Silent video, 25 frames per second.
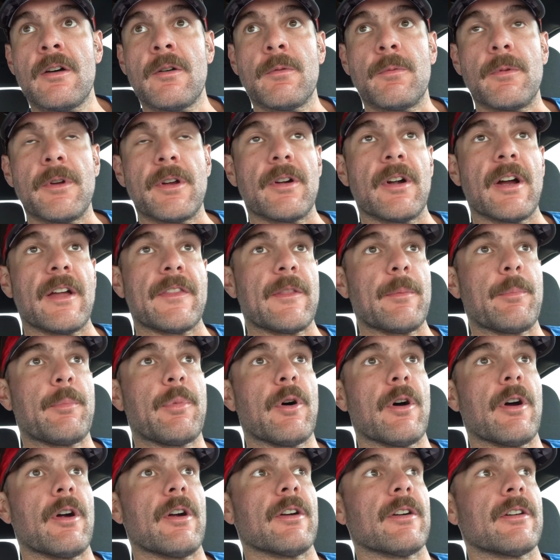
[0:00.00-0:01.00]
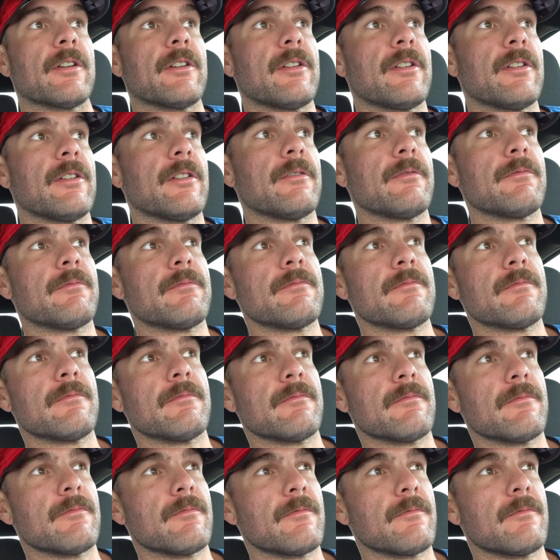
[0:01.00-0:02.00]
We are at the park.
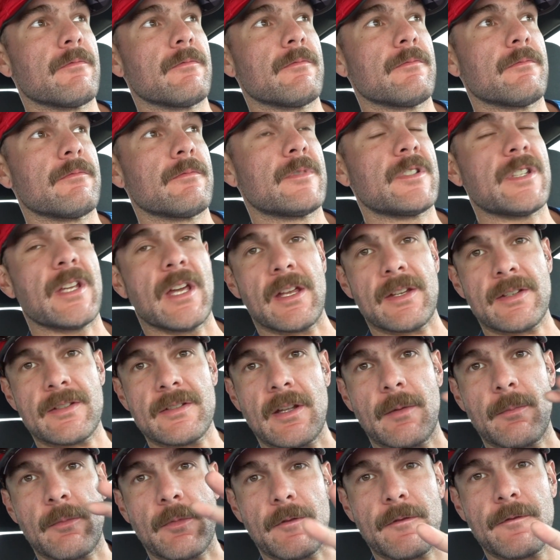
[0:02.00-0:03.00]
Test number